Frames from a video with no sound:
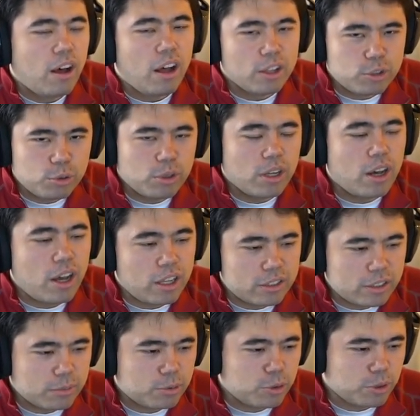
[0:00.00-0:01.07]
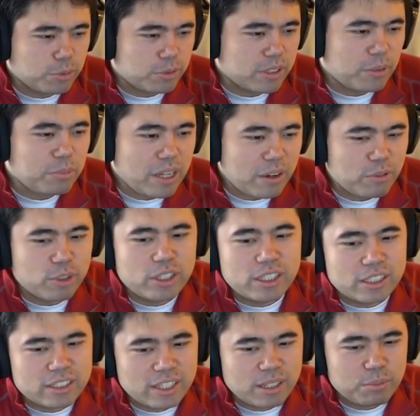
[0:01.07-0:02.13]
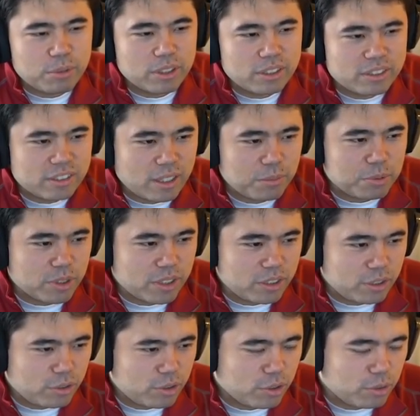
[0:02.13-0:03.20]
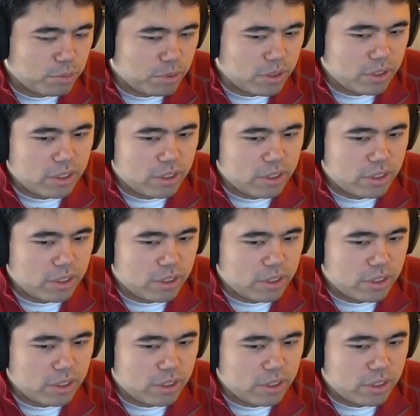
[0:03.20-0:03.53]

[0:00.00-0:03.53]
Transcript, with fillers: I'll do a hot tub stream because I'm never hitting 10 million subs on YouTube.